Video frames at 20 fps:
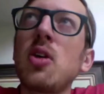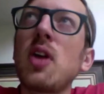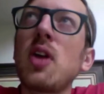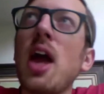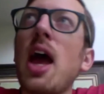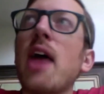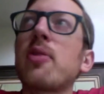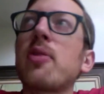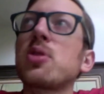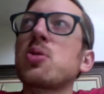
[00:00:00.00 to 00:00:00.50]
a
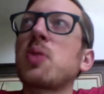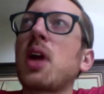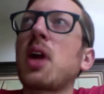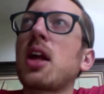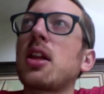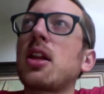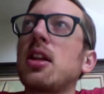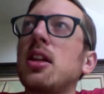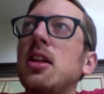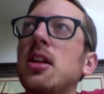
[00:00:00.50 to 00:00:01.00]
half was
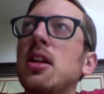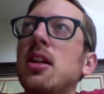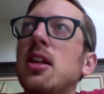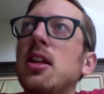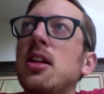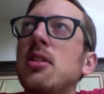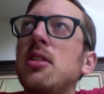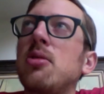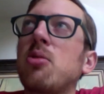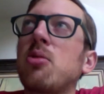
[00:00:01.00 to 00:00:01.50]

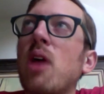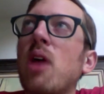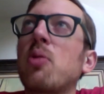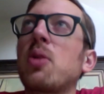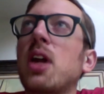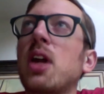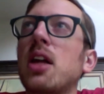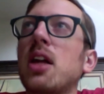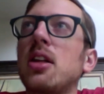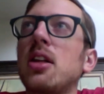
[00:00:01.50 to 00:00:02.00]
around
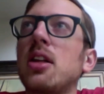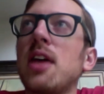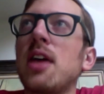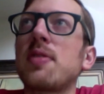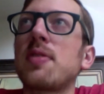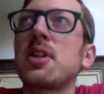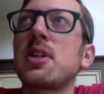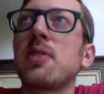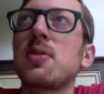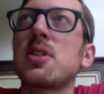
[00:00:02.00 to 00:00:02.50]
when I
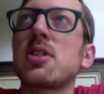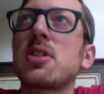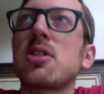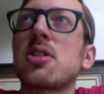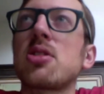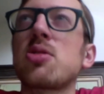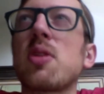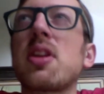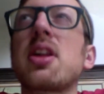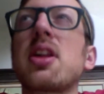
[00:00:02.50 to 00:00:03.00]
left San Francisco.
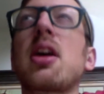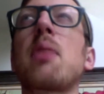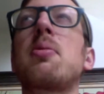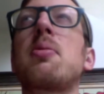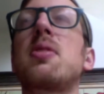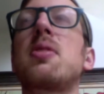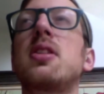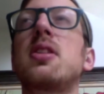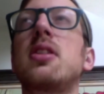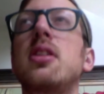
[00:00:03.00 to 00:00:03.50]
So I think
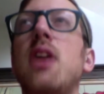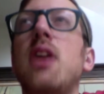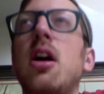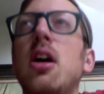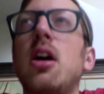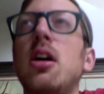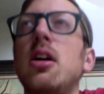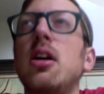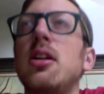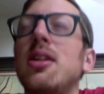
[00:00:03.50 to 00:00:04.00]

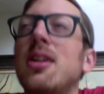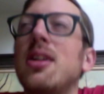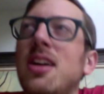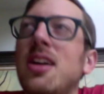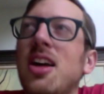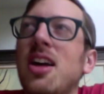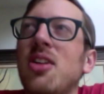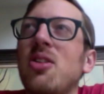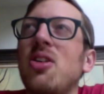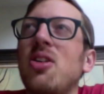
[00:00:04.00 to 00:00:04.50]

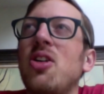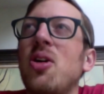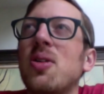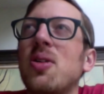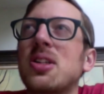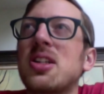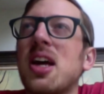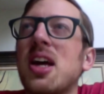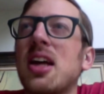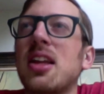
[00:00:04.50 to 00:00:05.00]
I don't know
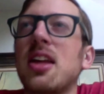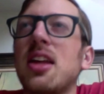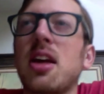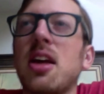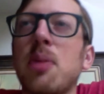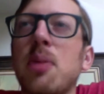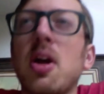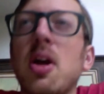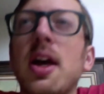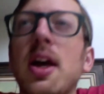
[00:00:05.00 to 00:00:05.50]
exactly. I think
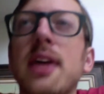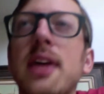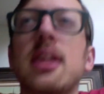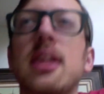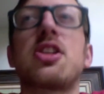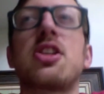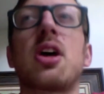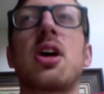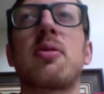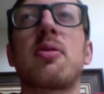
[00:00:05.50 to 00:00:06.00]
I probably had
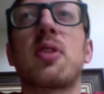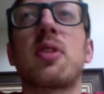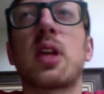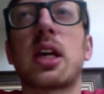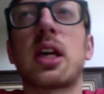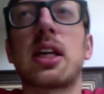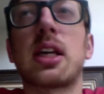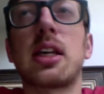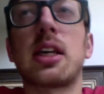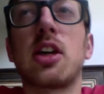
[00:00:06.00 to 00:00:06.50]
that job for
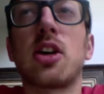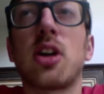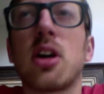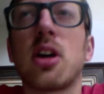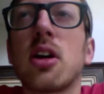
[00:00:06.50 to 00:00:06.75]
like a year.